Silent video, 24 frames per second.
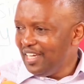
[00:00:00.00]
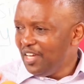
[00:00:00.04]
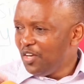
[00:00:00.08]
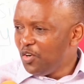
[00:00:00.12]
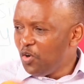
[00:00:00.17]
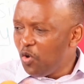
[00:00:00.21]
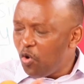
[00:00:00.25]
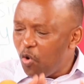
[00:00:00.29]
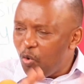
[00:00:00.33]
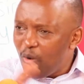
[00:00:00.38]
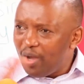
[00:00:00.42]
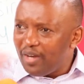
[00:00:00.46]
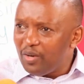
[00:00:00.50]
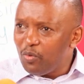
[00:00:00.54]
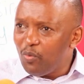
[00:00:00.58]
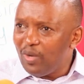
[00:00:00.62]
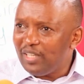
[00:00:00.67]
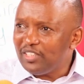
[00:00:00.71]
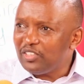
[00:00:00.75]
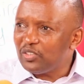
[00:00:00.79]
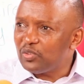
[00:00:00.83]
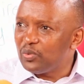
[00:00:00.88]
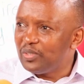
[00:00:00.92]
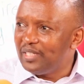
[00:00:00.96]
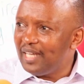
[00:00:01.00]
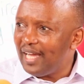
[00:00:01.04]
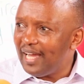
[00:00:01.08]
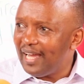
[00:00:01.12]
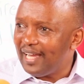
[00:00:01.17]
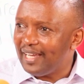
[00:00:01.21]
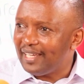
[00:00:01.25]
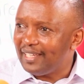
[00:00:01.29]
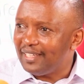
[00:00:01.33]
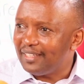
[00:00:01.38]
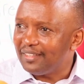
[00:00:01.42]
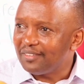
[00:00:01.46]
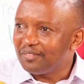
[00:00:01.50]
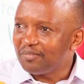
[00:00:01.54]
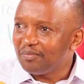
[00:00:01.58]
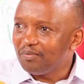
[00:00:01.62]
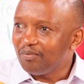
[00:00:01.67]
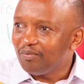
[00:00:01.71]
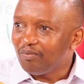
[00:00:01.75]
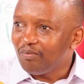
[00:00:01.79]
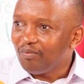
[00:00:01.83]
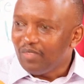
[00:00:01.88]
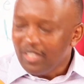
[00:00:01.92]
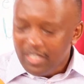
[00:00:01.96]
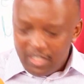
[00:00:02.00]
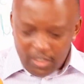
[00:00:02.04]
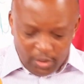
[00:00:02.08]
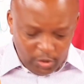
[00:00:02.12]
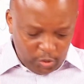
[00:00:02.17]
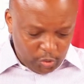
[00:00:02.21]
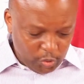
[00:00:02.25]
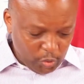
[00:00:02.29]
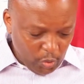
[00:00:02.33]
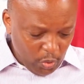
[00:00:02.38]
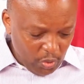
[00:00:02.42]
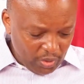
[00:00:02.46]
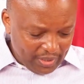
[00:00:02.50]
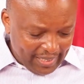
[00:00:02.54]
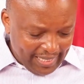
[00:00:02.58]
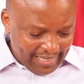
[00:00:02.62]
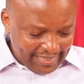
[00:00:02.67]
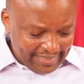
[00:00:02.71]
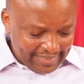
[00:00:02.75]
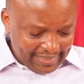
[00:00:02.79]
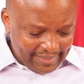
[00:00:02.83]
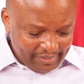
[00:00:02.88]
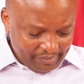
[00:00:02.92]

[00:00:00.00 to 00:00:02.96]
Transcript: No one wants to die so that